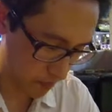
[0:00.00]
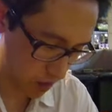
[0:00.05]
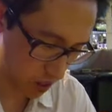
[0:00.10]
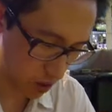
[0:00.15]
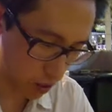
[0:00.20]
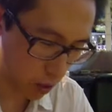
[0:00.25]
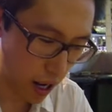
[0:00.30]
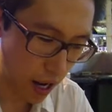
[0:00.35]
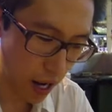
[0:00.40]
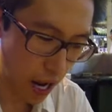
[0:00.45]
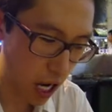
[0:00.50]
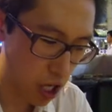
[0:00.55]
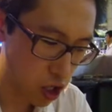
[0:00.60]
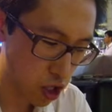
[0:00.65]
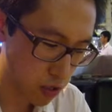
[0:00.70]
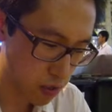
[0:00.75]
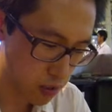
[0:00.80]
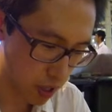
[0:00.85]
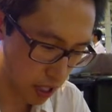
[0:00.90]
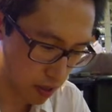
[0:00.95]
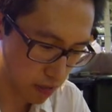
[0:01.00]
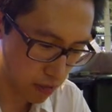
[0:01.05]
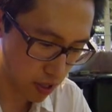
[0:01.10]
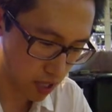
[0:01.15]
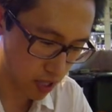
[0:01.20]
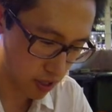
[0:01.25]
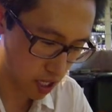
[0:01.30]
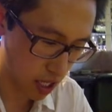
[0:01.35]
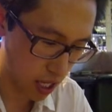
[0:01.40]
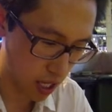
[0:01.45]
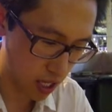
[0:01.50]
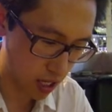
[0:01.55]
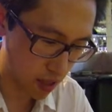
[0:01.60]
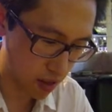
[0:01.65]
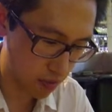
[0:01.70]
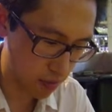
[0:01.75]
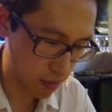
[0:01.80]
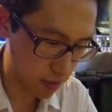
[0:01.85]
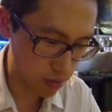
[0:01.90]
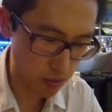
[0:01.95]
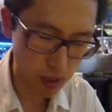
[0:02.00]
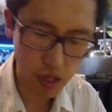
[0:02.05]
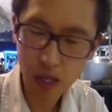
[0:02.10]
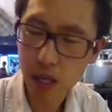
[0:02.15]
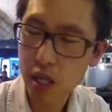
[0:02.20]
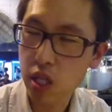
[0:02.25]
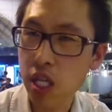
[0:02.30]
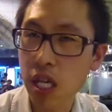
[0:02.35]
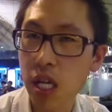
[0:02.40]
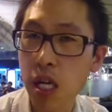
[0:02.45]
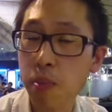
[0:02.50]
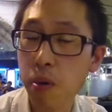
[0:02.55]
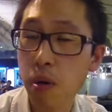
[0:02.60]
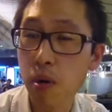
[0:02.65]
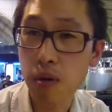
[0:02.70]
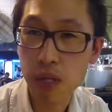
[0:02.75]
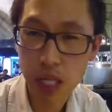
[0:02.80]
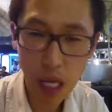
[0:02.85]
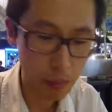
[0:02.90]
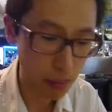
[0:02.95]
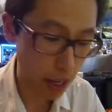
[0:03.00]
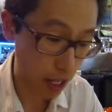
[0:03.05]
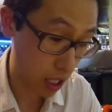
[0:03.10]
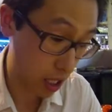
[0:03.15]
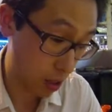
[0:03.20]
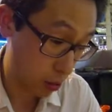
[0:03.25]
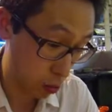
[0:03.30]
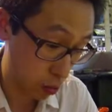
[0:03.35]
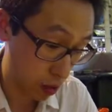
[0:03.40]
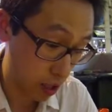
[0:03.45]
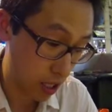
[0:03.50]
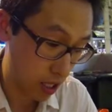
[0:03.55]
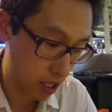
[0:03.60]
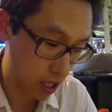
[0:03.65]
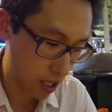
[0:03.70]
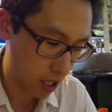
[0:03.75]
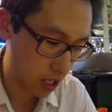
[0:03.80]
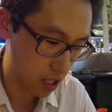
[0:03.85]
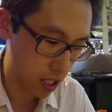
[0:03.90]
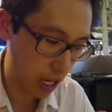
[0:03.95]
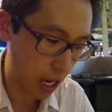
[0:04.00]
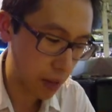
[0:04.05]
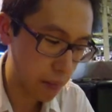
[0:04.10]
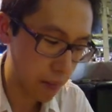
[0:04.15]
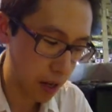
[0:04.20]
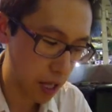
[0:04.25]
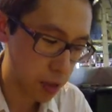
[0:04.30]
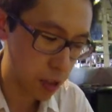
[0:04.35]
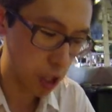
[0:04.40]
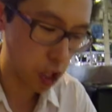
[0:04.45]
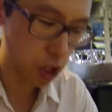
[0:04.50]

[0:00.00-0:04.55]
quite Asian thing, but um, in Singapore they make really nice handmade fish